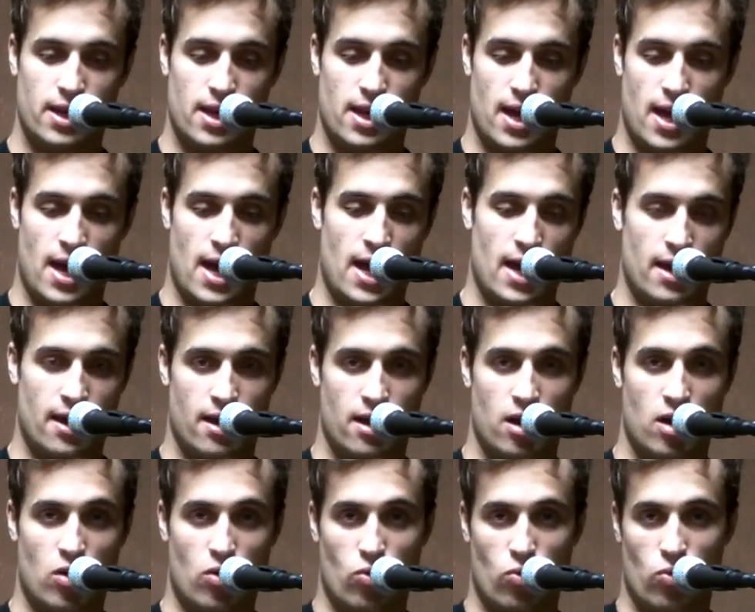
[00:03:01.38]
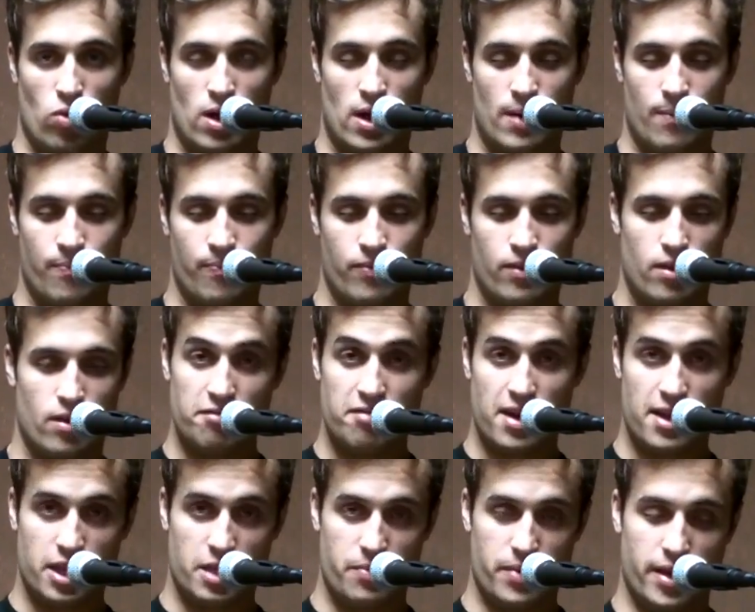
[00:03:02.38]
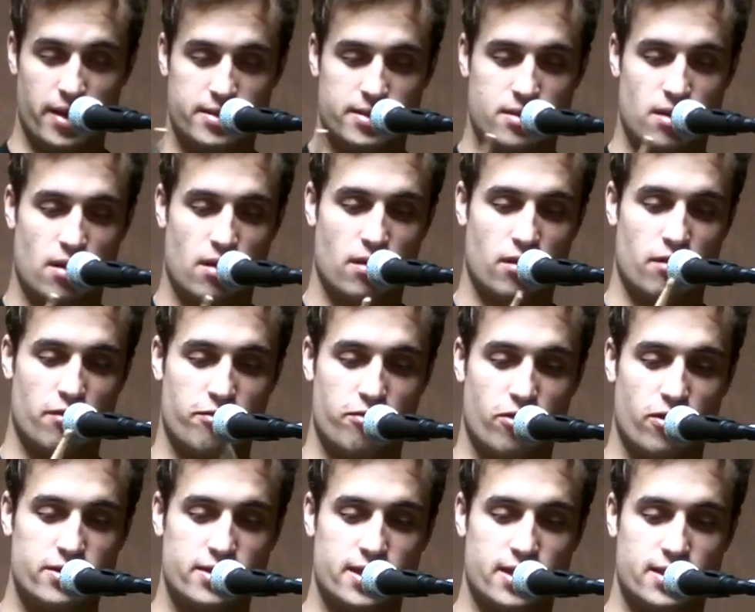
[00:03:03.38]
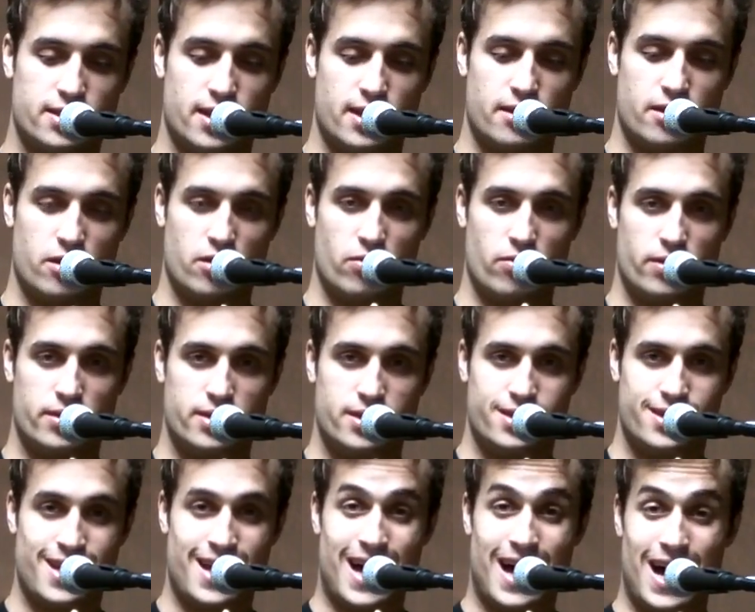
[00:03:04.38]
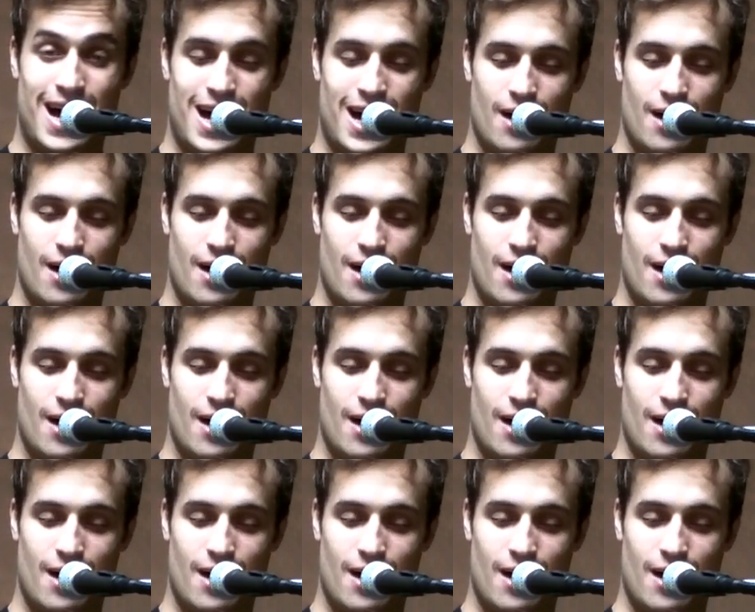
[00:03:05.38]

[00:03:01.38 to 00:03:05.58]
E and a 1. Finally, we can start it on the 4/16th note, which is the